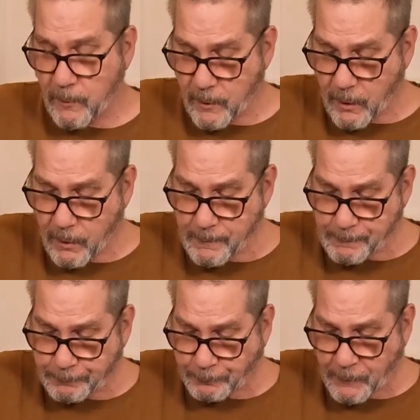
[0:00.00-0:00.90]
for our
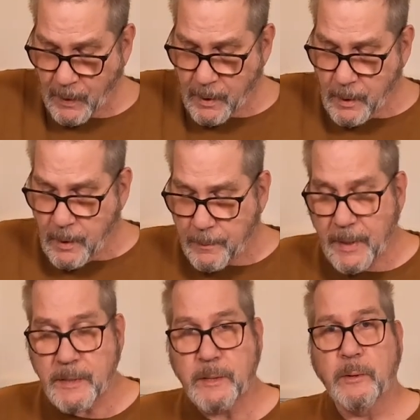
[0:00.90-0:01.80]

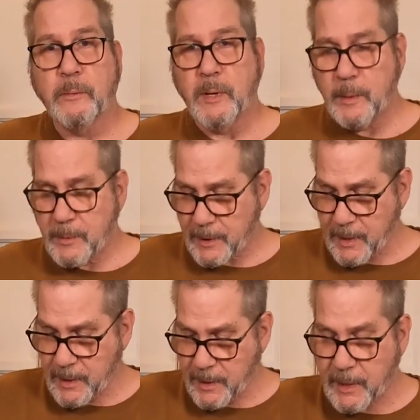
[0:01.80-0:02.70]
pastry cream to
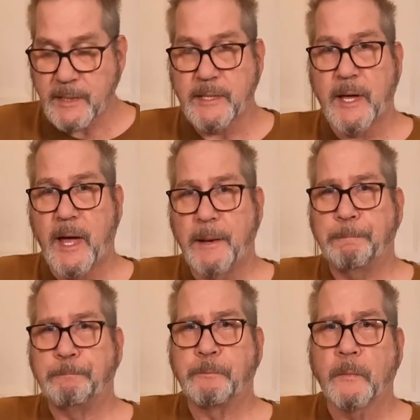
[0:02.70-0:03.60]
kind of get
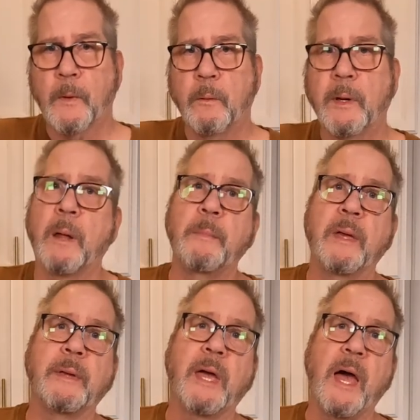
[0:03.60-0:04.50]
set. We've got
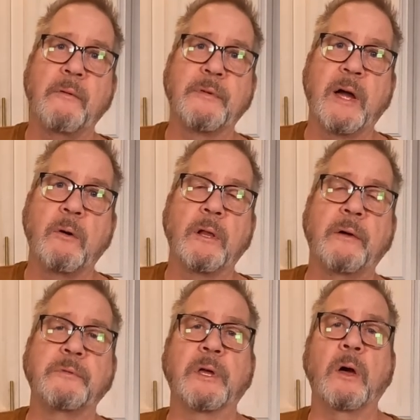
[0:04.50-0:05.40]
maybe half an hour
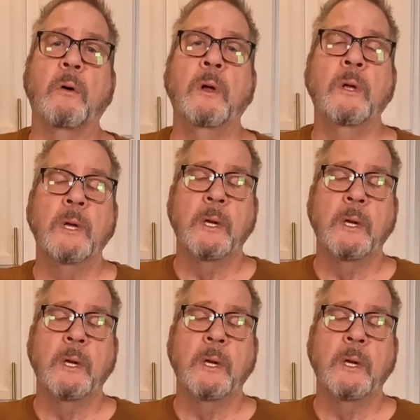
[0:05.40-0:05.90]
left to go.